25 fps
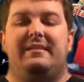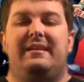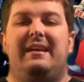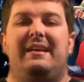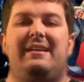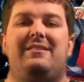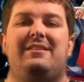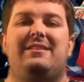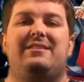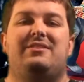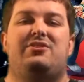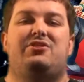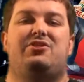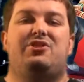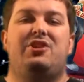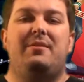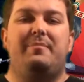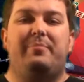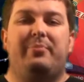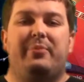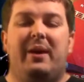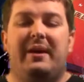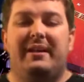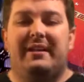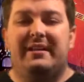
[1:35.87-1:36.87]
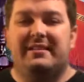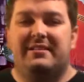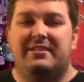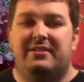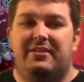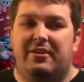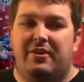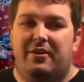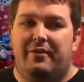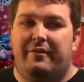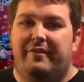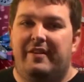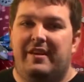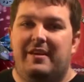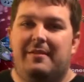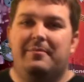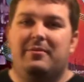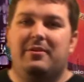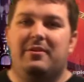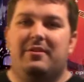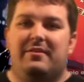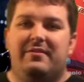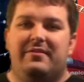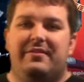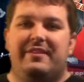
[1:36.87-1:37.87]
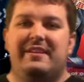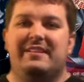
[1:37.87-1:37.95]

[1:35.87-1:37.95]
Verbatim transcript: Now let's jump right into November.